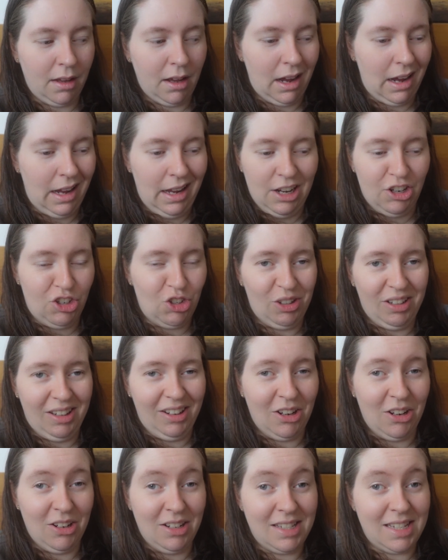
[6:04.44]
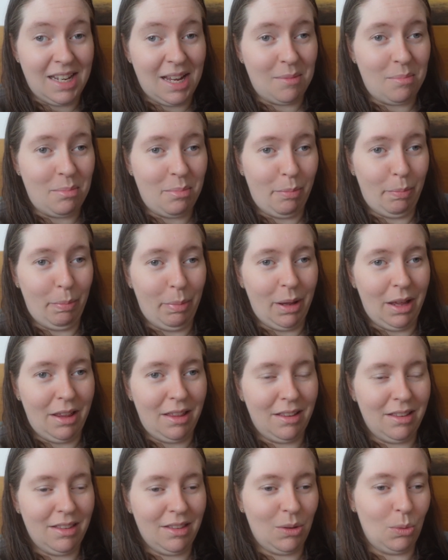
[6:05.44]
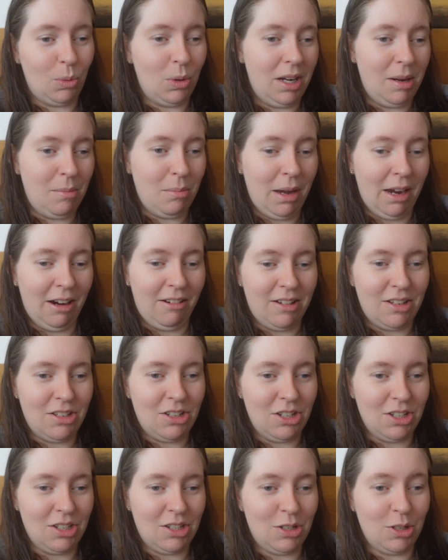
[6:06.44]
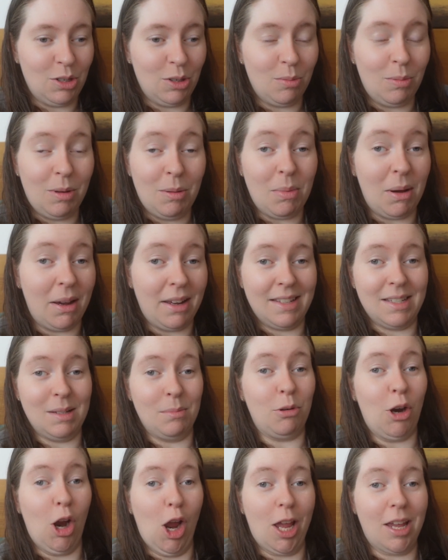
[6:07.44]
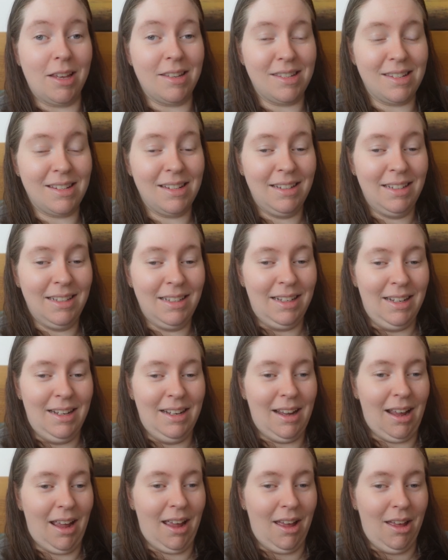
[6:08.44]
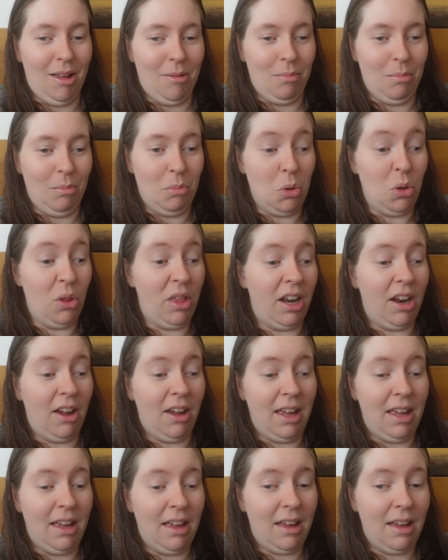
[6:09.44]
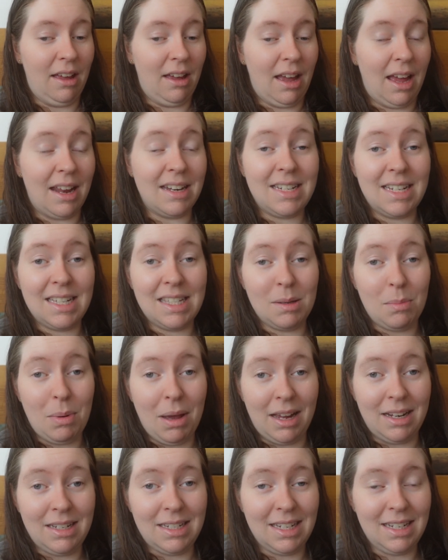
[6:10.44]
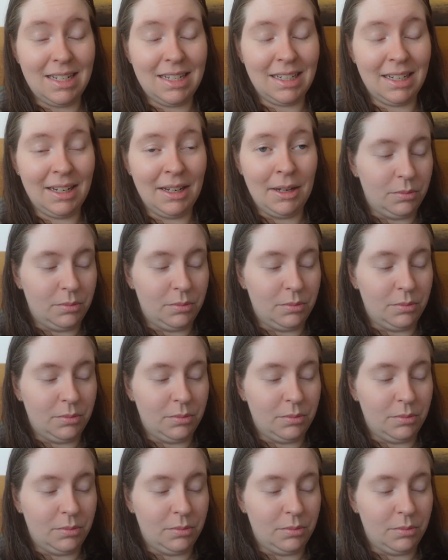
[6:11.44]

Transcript: I enjoyed the concept, but the one in Paris just took me by surprise more than I anticipated.